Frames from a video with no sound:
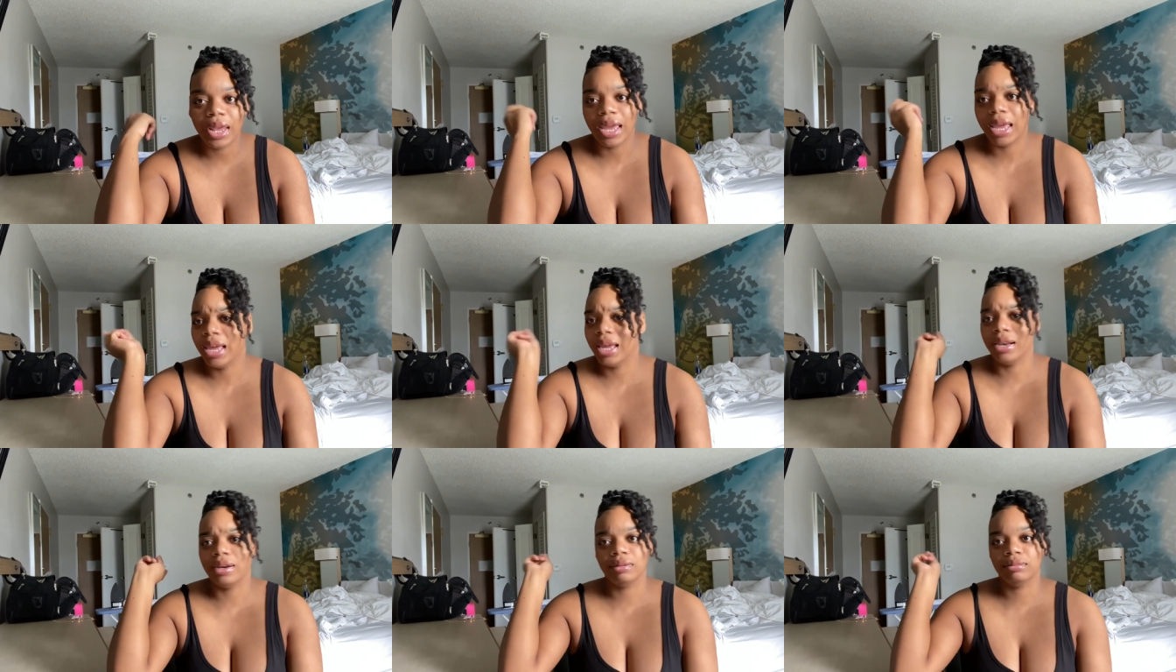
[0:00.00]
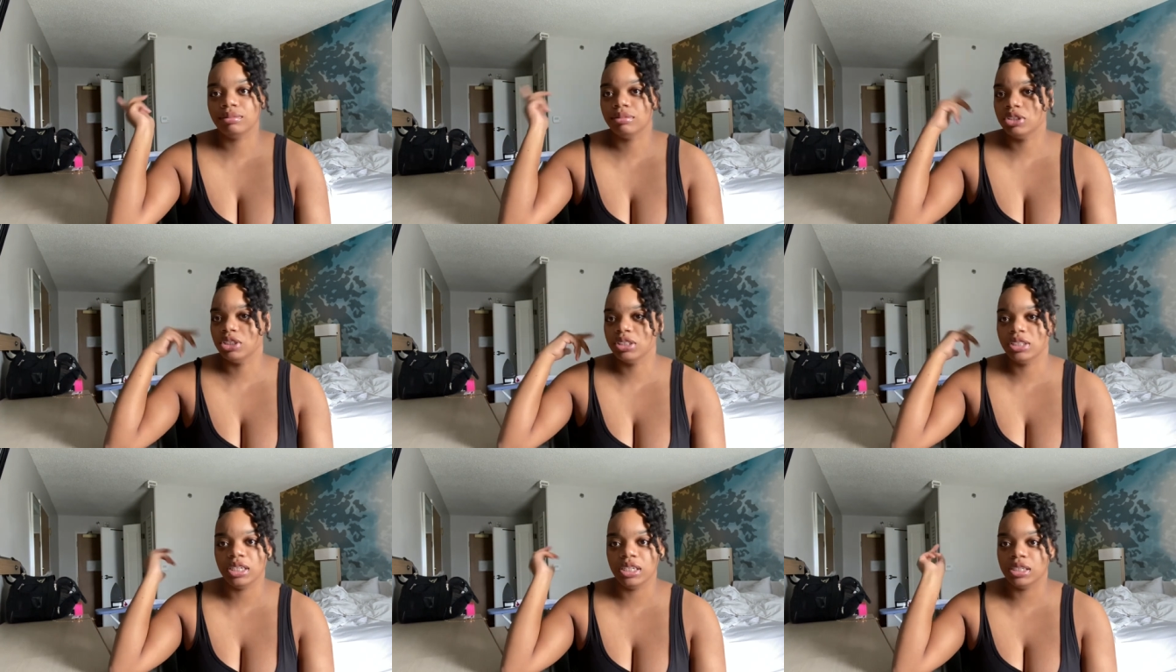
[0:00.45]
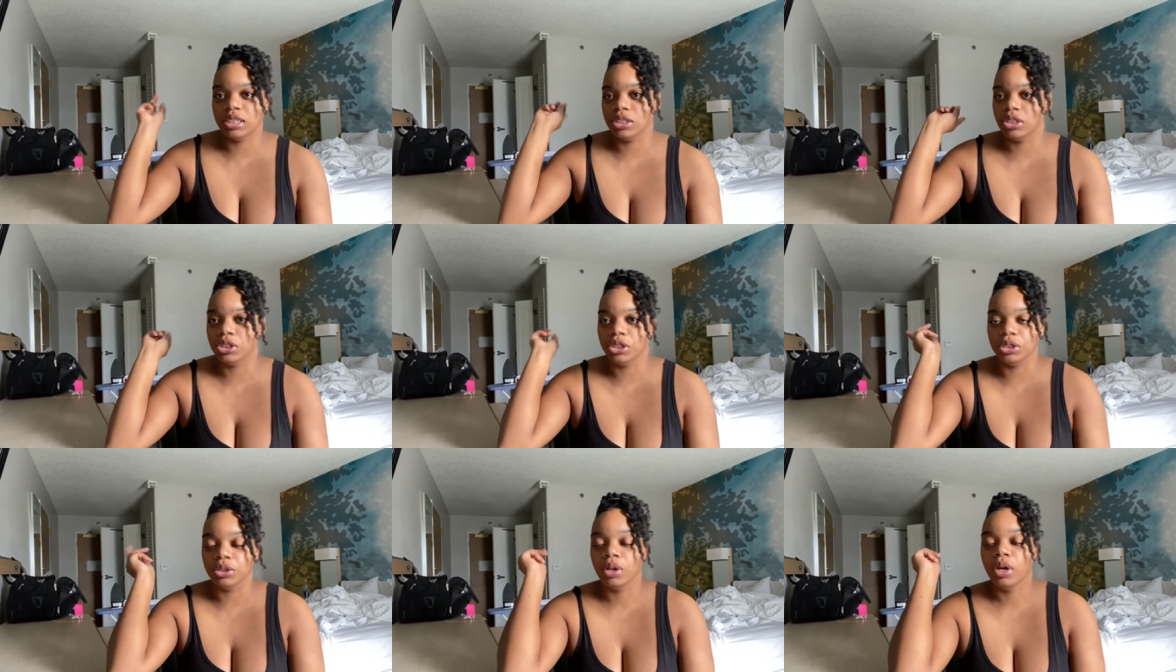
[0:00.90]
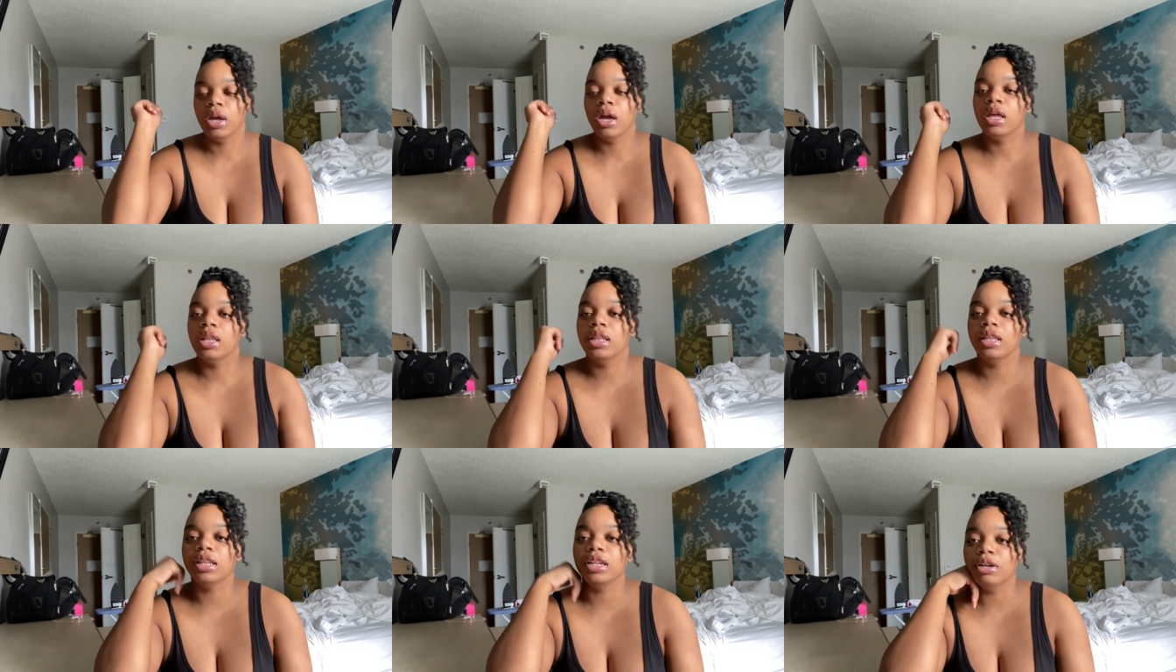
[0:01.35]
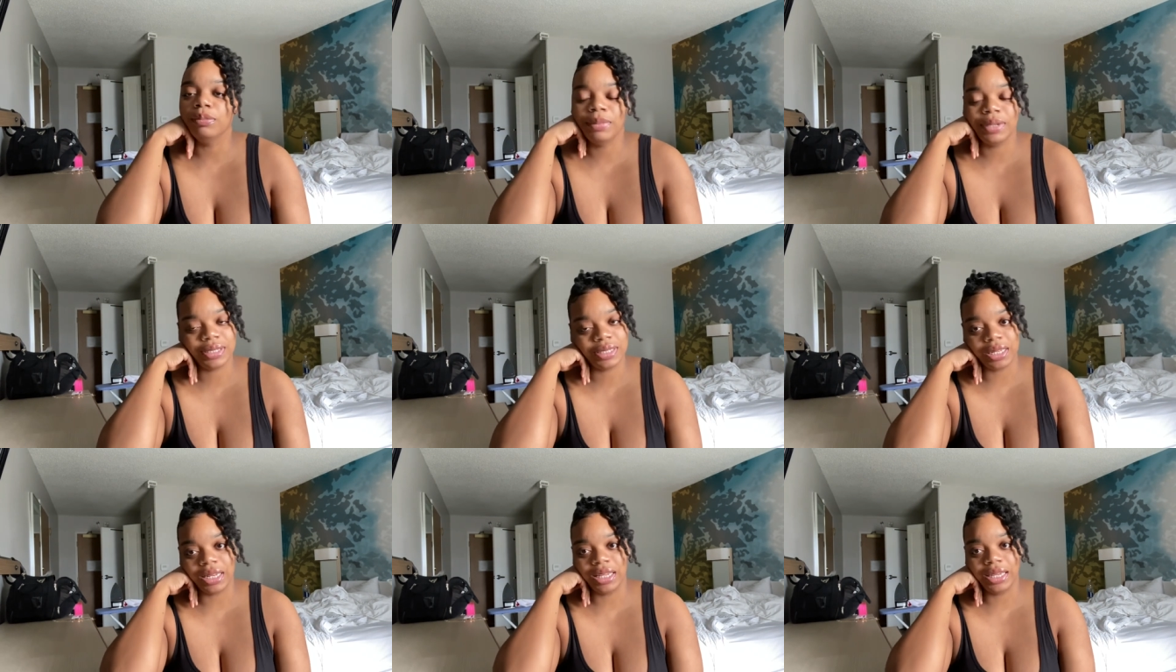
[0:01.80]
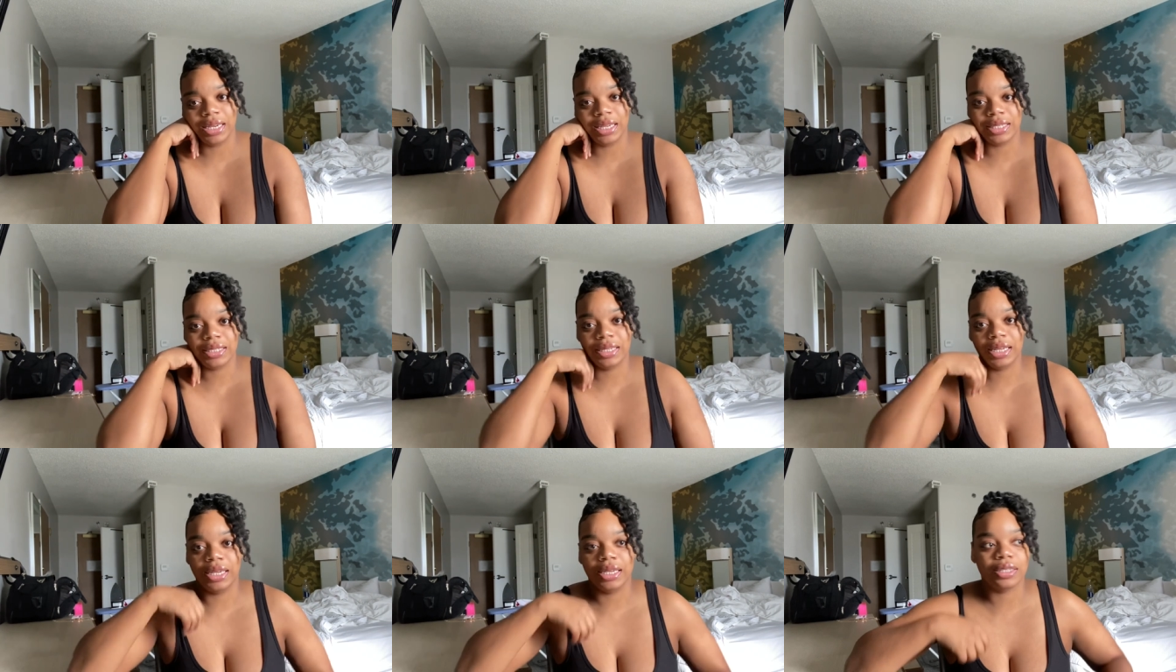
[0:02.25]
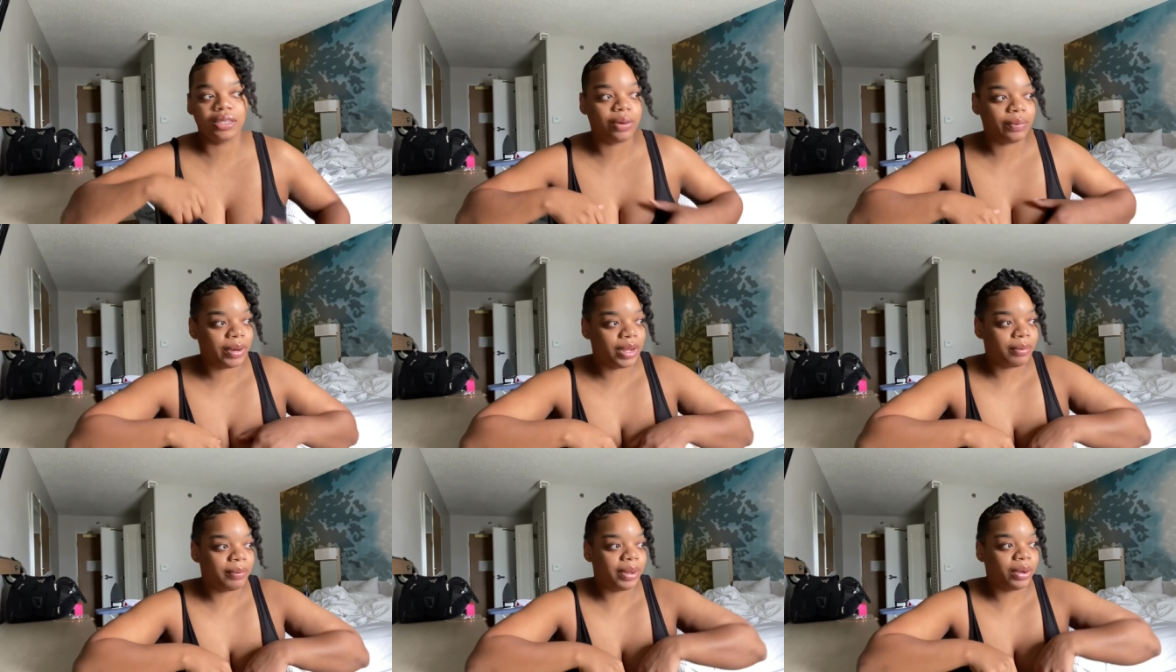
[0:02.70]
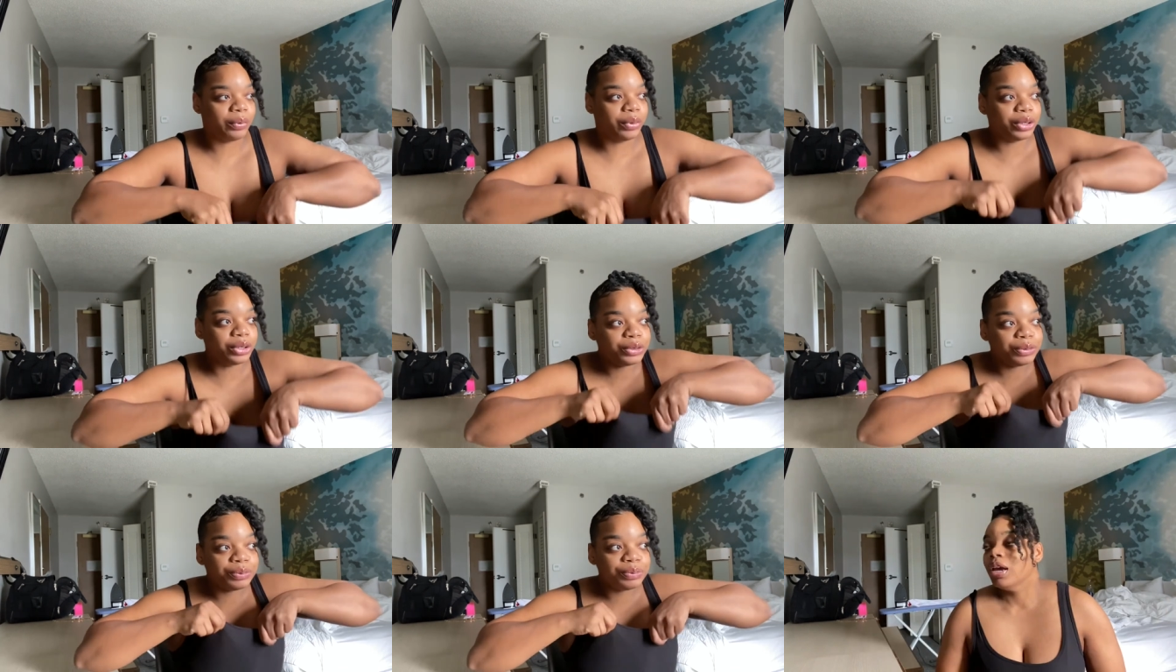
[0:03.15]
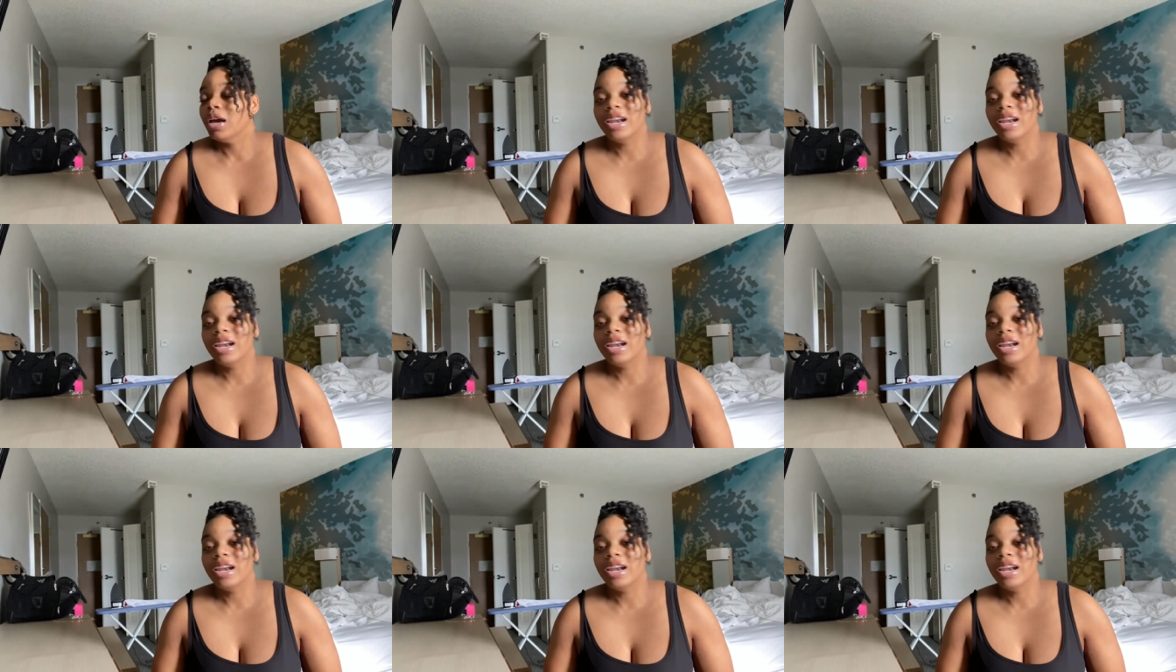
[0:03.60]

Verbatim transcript: and just need to do the little miscellaneous things around my room.